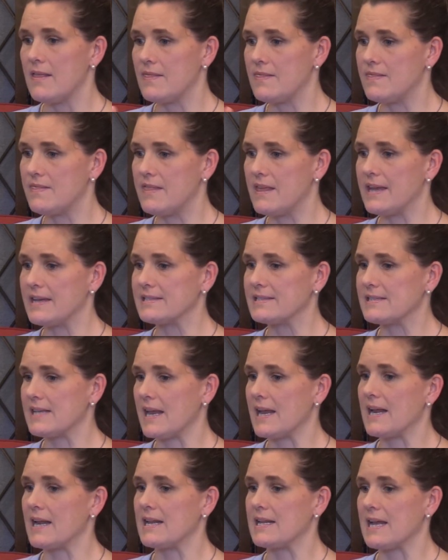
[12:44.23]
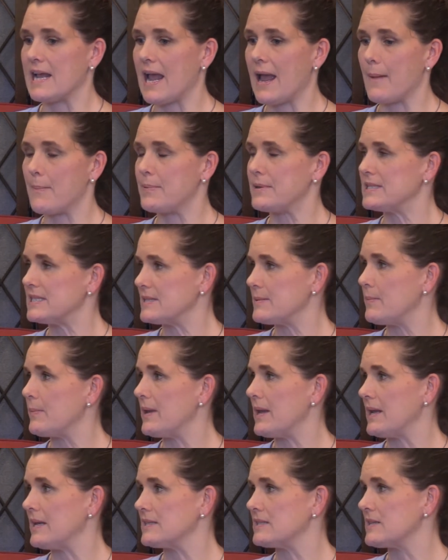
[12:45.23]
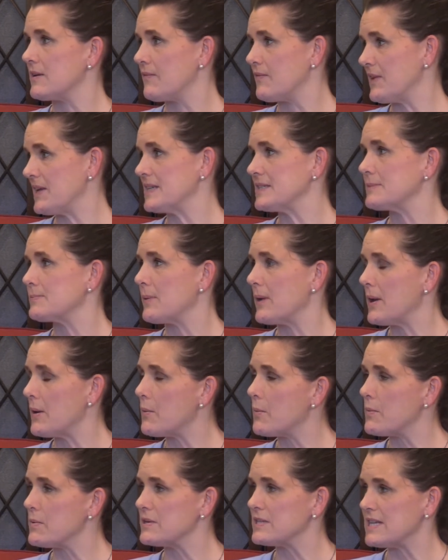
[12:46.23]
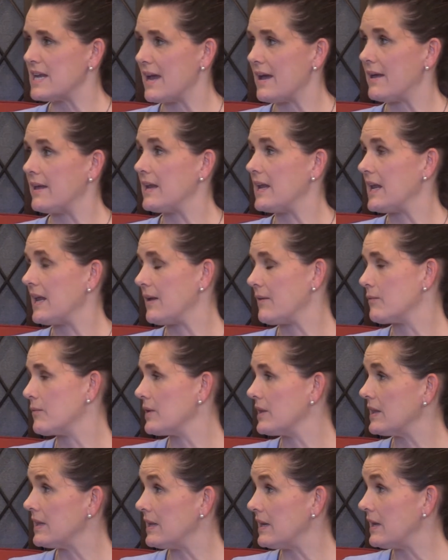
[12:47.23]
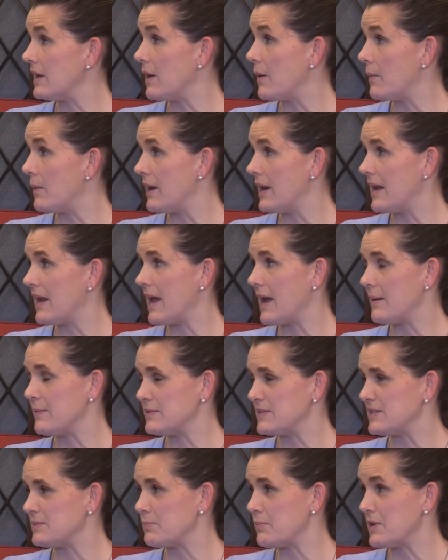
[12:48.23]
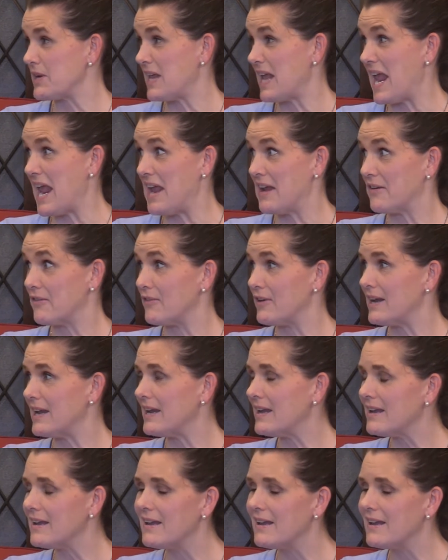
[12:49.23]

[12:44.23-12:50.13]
this had happened to me, to face my own mortality and really know it. I was pretty angry.